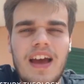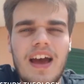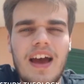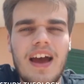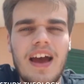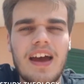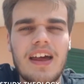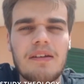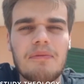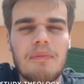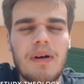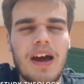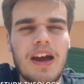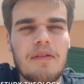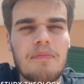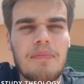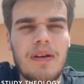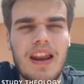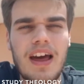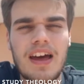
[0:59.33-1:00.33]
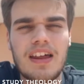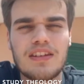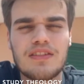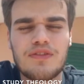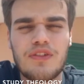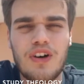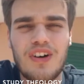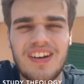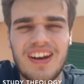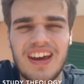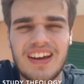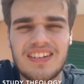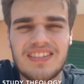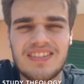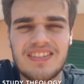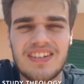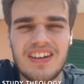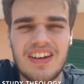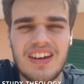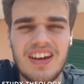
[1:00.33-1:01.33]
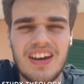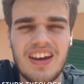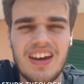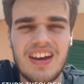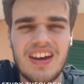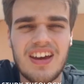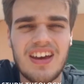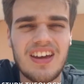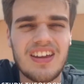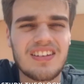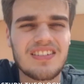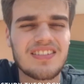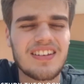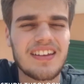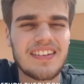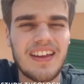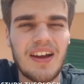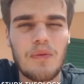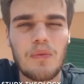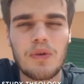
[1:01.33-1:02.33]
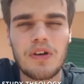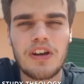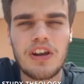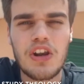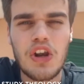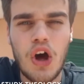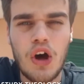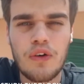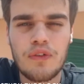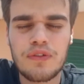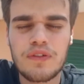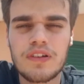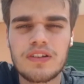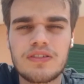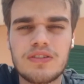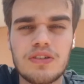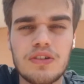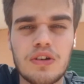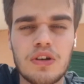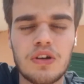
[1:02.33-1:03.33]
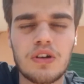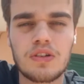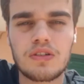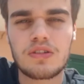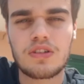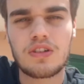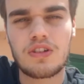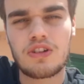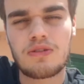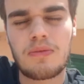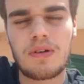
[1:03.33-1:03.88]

and my plans for next year is that I would love to continue my